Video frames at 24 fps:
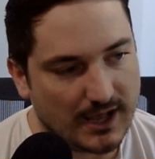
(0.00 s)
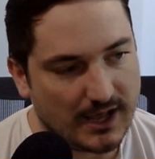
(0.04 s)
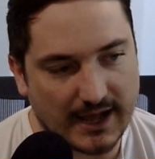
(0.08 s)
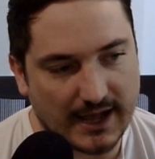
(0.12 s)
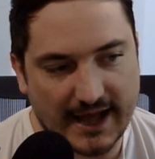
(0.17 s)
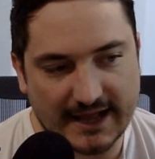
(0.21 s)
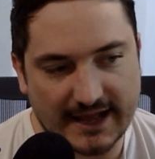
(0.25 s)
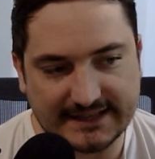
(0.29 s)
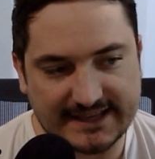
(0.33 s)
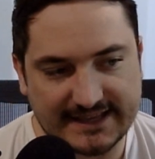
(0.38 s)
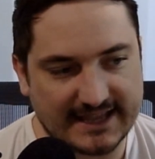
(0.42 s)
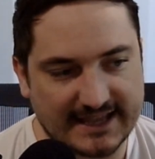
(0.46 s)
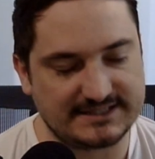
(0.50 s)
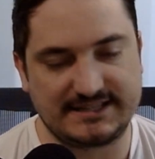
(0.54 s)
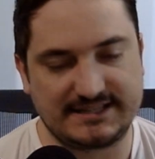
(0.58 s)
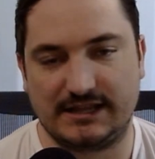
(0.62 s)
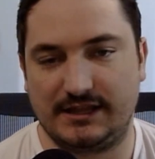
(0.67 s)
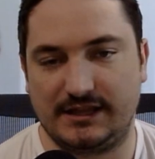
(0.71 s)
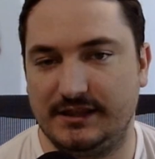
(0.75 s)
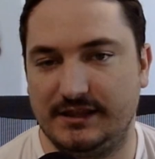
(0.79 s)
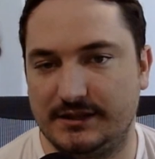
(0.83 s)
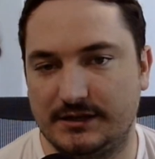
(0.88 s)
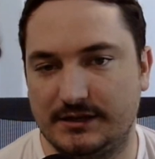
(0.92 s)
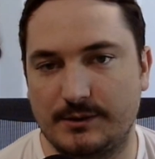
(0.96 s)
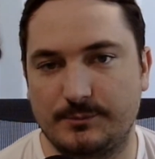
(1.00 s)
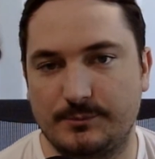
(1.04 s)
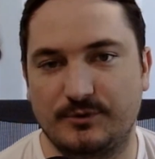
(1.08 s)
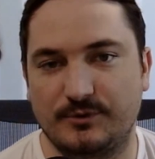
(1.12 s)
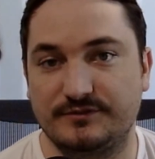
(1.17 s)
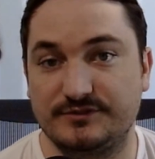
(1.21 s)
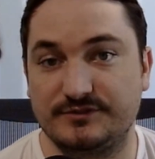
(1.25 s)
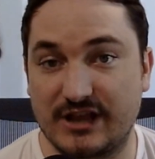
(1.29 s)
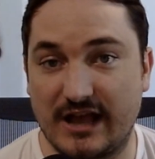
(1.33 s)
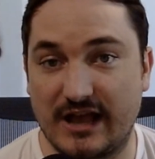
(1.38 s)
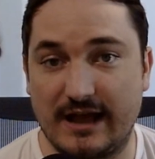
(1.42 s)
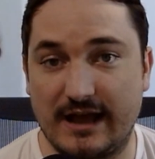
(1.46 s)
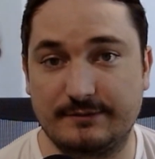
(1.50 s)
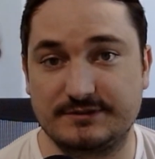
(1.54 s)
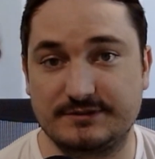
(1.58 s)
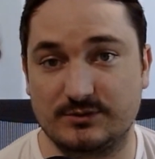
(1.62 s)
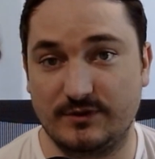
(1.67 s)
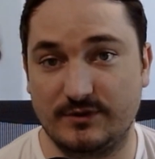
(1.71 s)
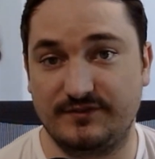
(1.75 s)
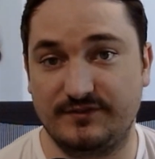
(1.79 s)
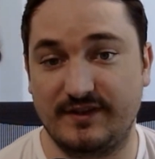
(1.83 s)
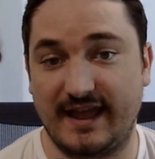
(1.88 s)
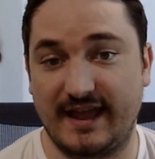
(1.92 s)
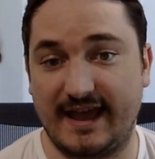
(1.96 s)
I can't tell you the number of jobs that
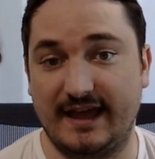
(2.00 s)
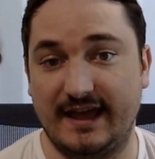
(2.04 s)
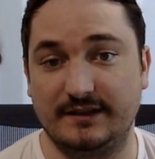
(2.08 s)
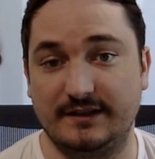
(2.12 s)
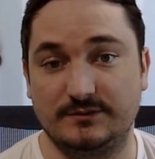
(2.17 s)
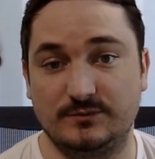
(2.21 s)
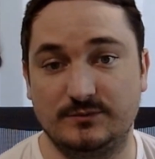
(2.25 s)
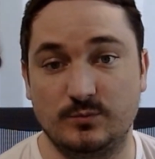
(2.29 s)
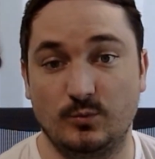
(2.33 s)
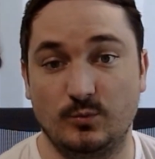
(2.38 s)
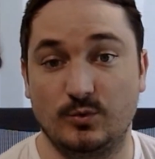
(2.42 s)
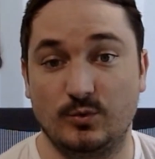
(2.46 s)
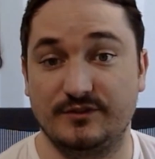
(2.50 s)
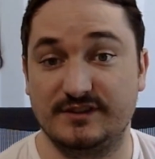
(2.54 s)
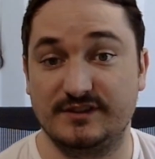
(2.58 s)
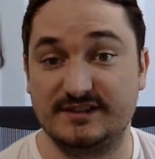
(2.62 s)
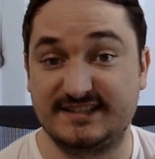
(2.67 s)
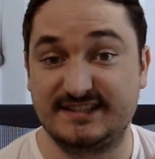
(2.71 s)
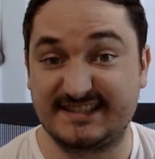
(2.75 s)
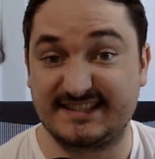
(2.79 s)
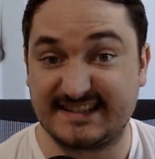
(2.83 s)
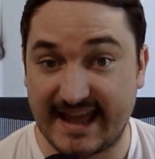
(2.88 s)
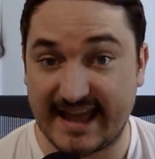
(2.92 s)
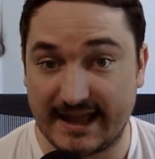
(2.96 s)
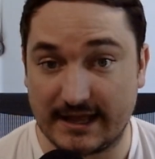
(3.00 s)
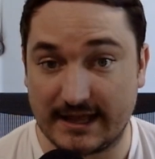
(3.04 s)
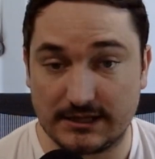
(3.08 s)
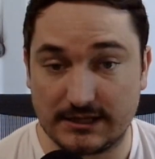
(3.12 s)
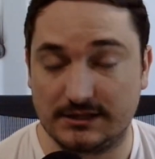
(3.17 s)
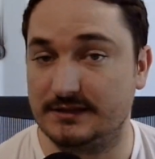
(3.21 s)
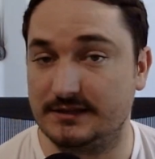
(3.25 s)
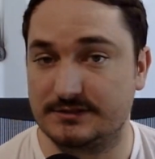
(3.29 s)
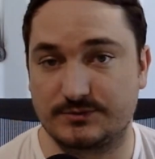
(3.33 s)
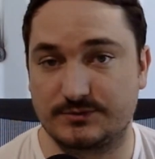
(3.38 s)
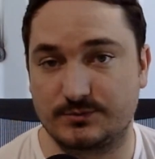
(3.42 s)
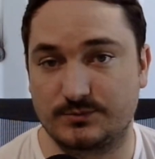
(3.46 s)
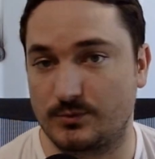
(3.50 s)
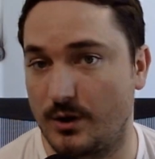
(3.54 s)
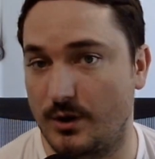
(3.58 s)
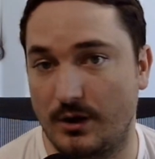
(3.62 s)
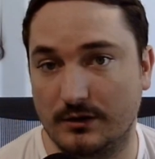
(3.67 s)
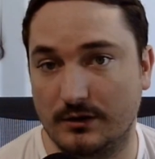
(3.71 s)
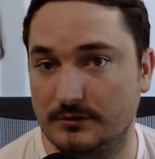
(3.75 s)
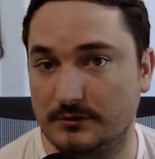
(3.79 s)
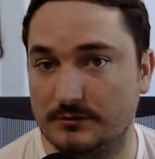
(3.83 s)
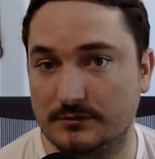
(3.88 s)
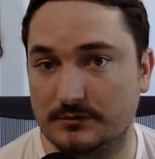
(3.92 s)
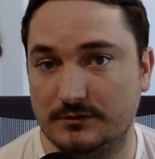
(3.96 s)
we've had where the scale is wrong.
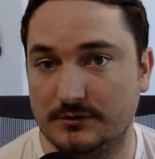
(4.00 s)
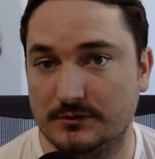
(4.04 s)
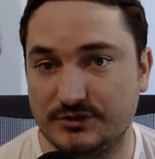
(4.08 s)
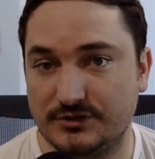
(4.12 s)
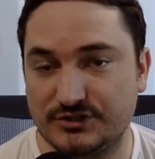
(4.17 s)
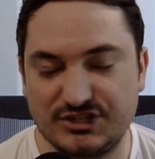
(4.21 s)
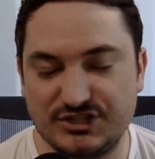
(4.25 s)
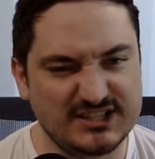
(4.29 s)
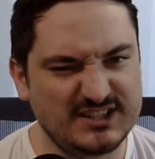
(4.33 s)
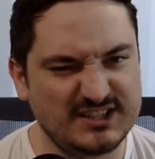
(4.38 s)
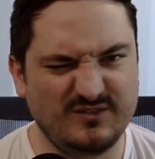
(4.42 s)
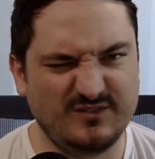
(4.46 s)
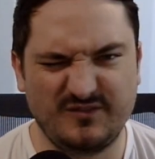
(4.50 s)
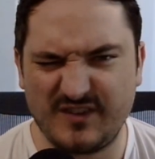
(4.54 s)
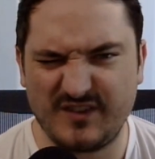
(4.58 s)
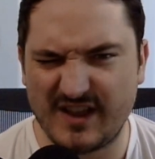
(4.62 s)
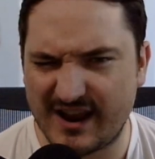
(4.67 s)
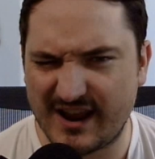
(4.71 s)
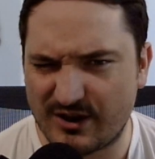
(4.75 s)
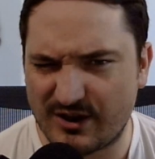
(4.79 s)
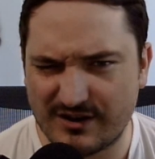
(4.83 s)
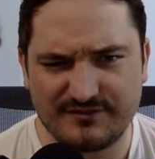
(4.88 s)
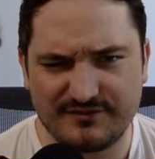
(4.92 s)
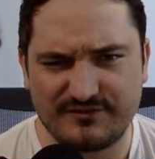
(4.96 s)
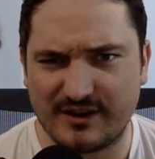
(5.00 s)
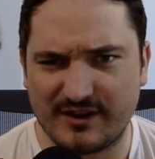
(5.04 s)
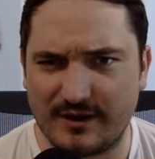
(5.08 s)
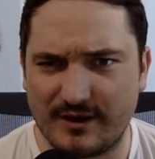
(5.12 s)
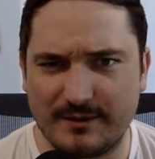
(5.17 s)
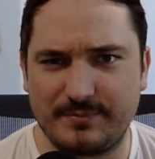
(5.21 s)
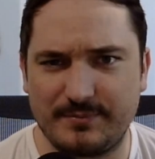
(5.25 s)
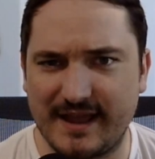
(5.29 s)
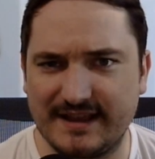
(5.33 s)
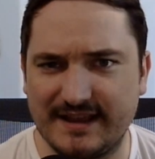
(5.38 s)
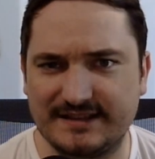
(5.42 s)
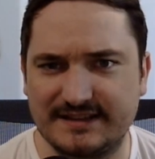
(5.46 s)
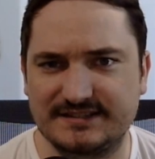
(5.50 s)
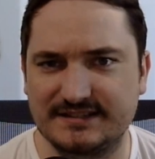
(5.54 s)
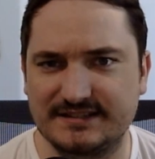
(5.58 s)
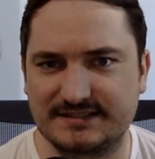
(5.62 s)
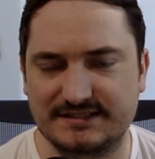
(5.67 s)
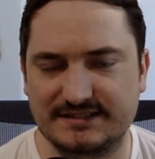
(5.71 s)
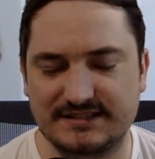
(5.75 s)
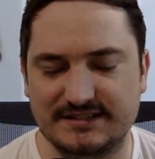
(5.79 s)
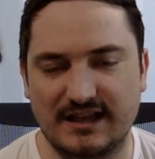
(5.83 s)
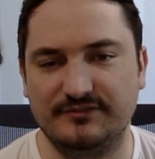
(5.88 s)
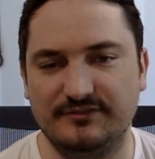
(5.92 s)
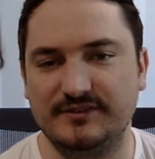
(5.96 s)
Just very, very basic
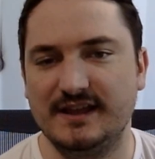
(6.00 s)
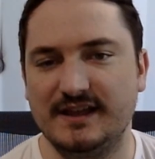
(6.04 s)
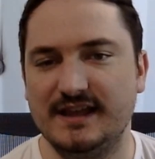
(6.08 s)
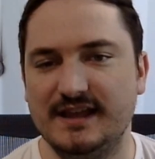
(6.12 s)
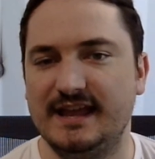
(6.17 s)
stuff.